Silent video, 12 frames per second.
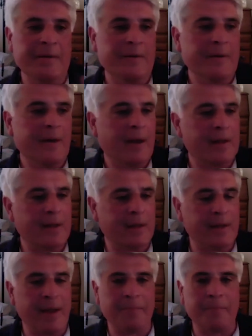I said,
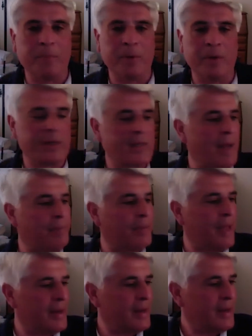"Yep, we're at a
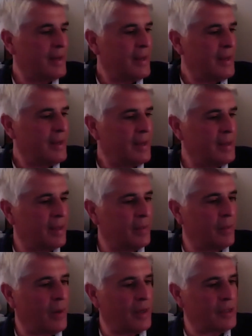stoplight." He said,
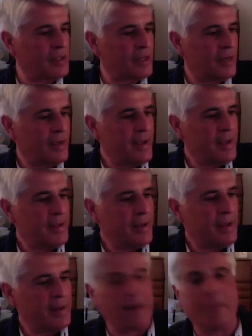"Watch.
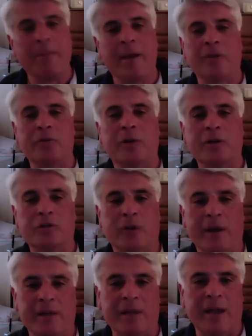He's going to make a drug
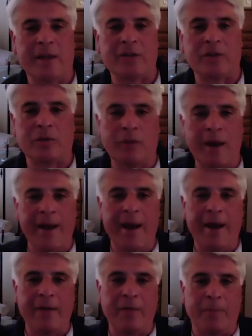transaction." Ran out
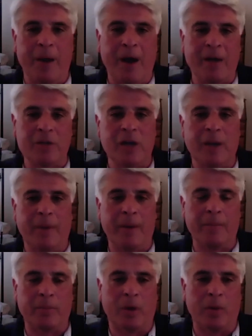of a pot shop on
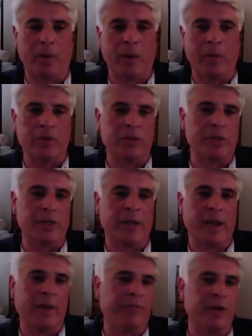Broadway, which is
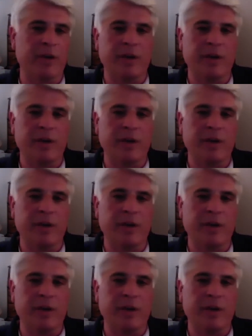every